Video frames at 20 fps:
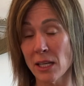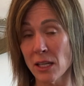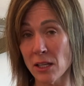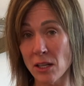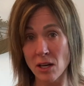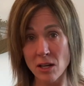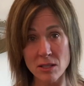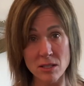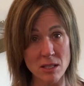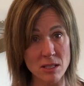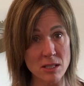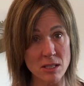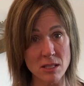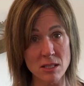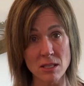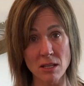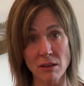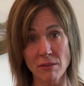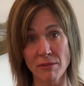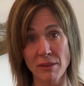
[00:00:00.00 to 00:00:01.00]

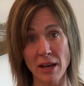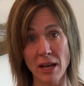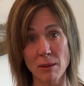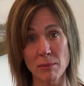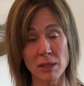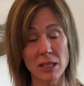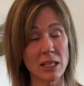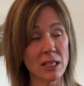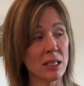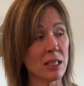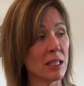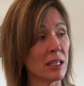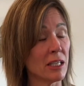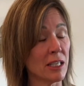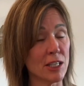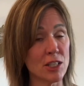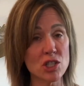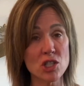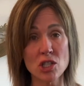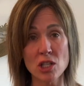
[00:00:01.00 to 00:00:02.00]
narcissistic family,
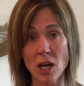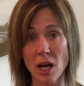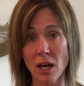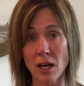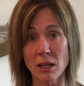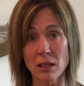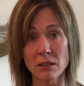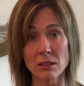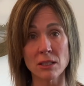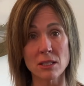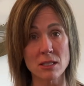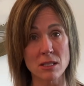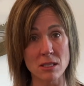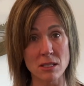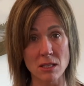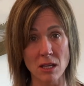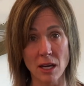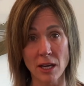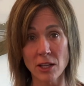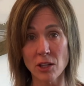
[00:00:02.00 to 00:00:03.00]
each child is
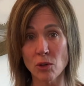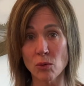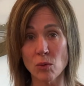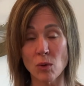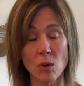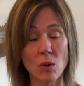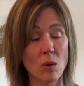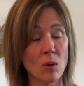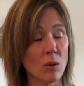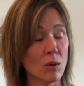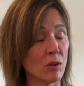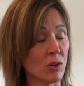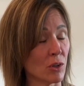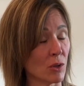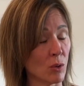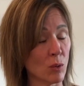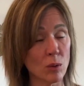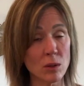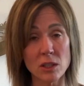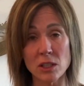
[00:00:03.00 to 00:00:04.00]
assigned a role the
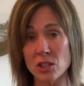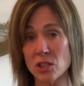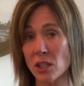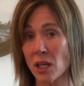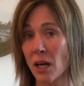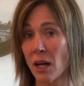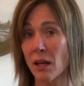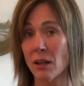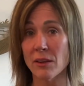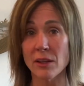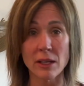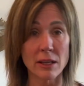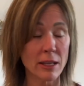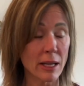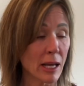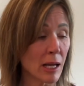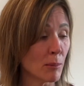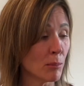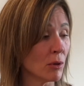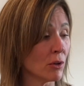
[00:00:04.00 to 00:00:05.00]
golden child, the
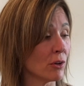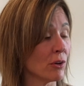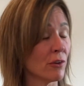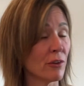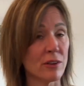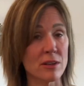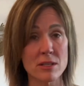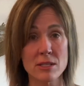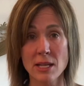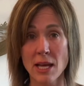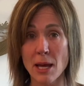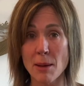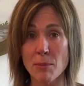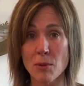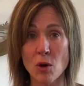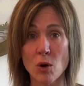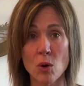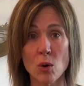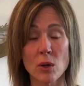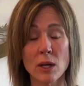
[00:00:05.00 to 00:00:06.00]
enabler, the
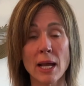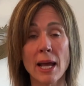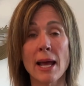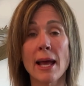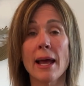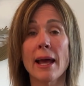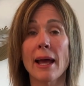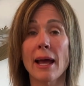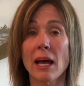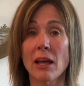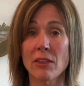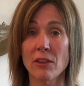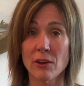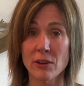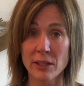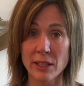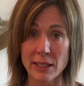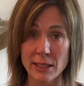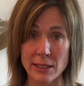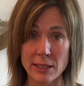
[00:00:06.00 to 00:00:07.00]
scapegoat, and
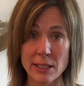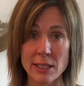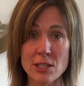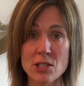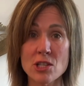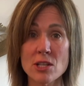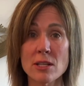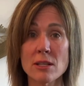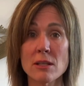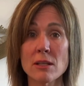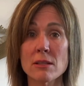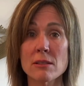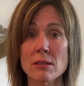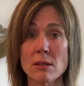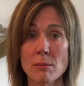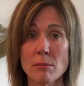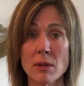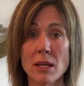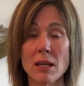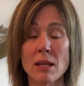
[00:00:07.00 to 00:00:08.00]
they're conditioned
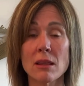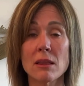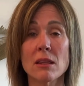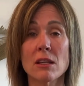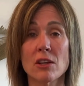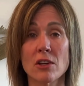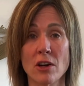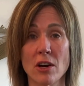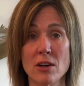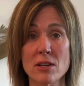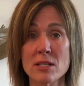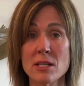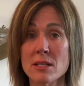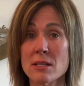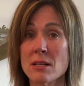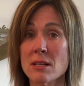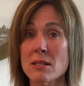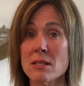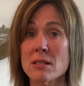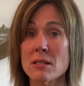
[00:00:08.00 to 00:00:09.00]
to meet the
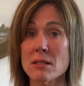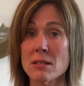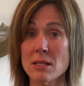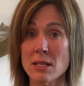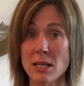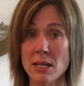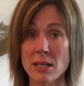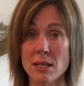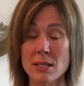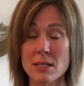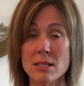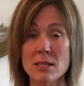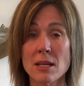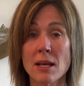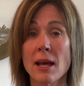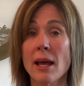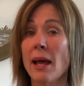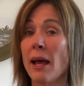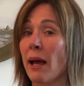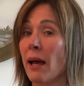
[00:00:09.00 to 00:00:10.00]
narcissist's needs
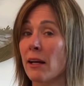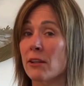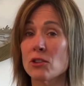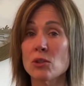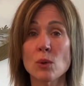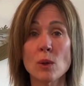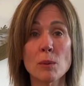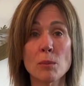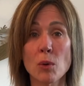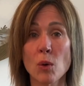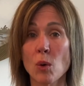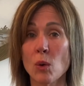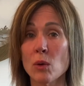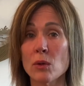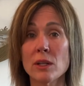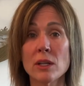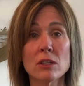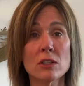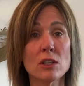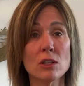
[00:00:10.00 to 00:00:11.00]
and to
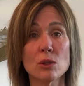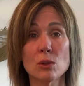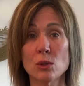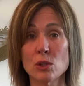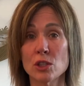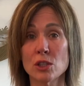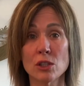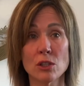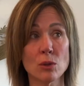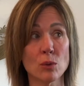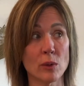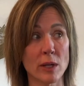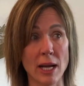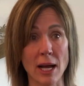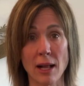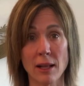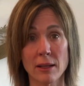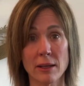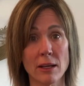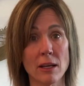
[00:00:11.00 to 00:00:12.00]
uphold their delusional
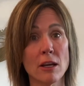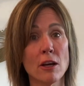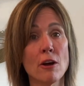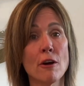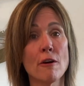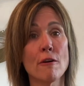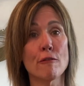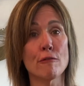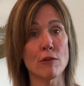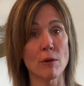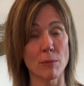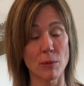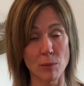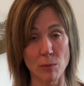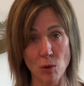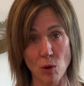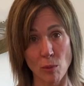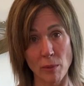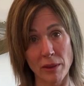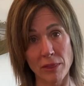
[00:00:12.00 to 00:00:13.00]
reality from the
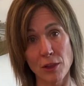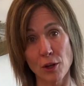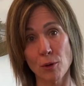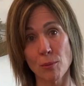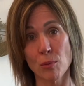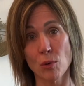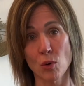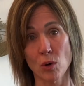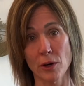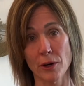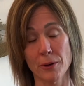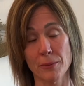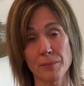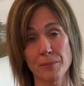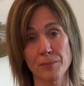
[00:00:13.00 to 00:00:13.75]
moment they're born.